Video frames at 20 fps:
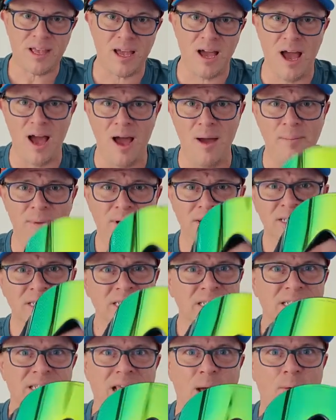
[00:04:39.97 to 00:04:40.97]

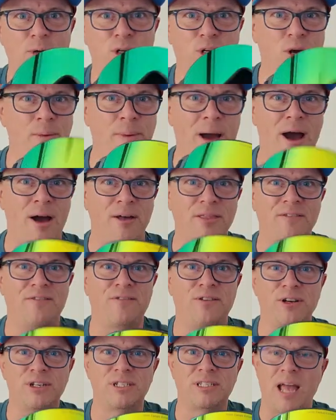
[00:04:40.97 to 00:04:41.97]
they would come out on
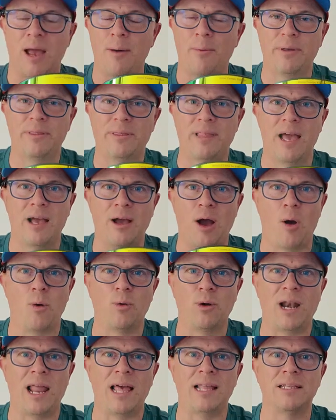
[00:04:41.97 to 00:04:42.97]
the first day with their
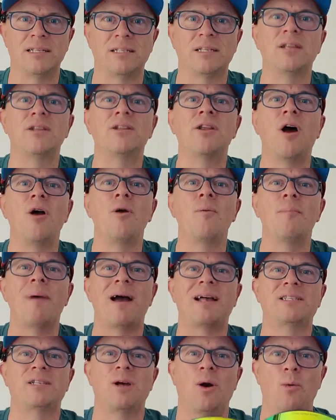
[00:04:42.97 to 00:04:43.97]
gold lens, no
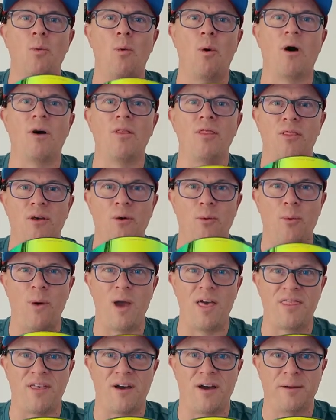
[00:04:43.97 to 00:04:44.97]
matter what the
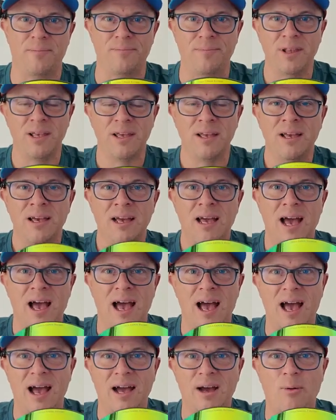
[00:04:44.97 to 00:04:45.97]
weather.
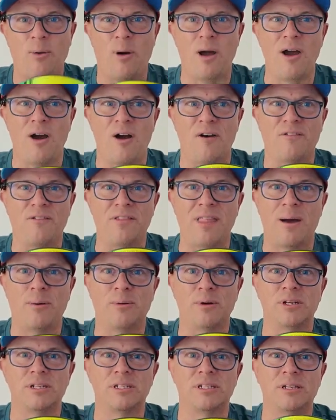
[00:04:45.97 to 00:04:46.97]
And quite often
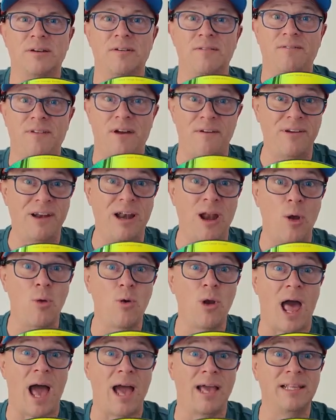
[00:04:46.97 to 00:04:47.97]
that was very low
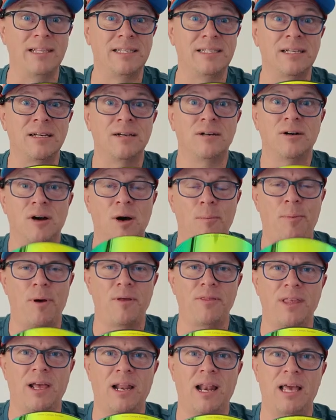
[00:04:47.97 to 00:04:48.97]
light up
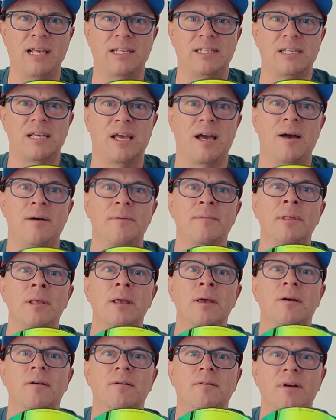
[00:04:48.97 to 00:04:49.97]
on the glacier
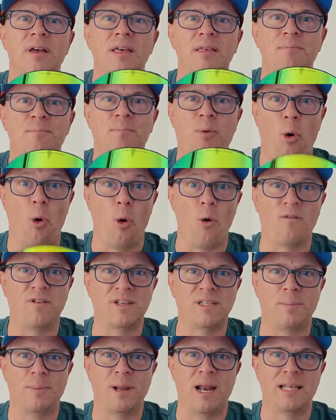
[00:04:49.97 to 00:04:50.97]
with poor
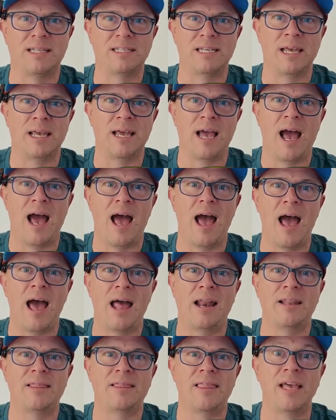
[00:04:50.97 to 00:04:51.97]
visibility,
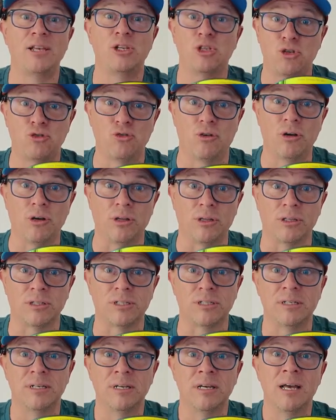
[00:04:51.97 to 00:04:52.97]
and they
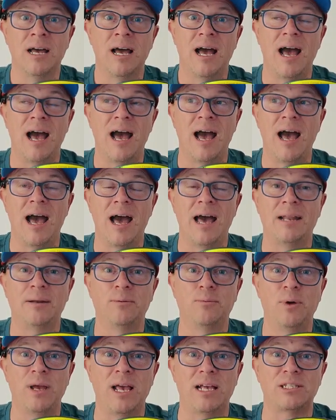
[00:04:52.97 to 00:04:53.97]
struggled.
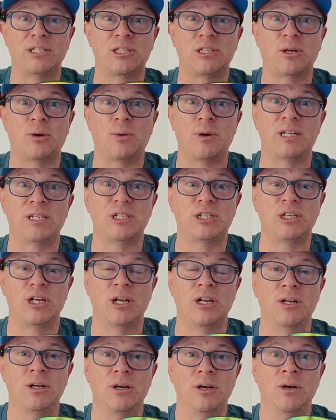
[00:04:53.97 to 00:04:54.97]
And we asked the
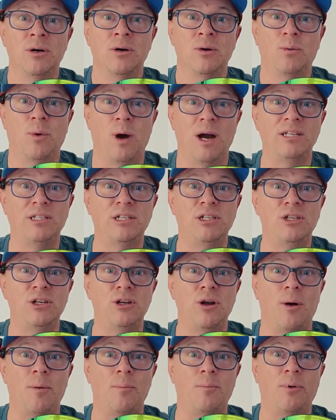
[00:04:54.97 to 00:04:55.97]
question, why did you
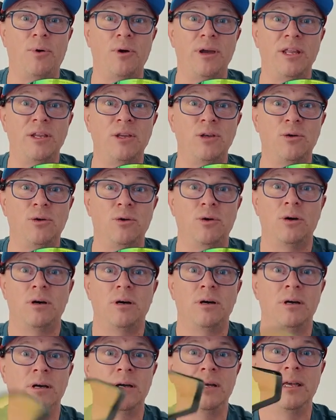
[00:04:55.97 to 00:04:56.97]
not put in your
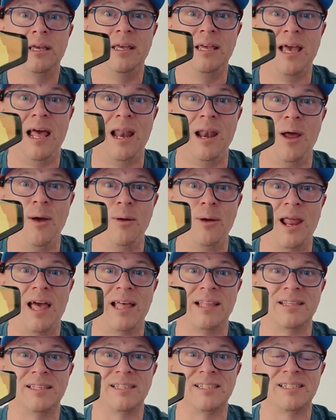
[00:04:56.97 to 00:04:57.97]
yellow
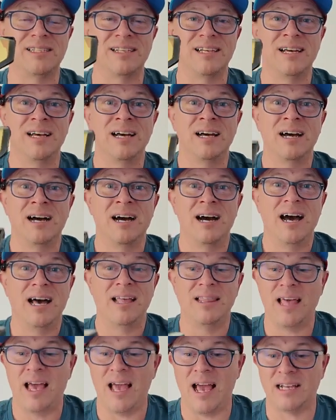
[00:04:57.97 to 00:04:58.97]
lens?
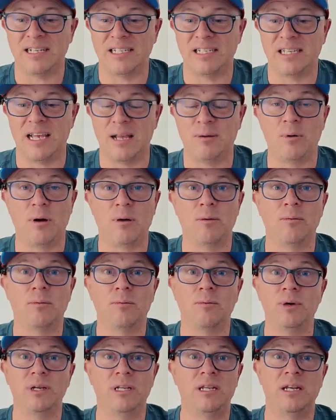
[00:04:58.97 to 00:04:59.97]
And they actually said, well, we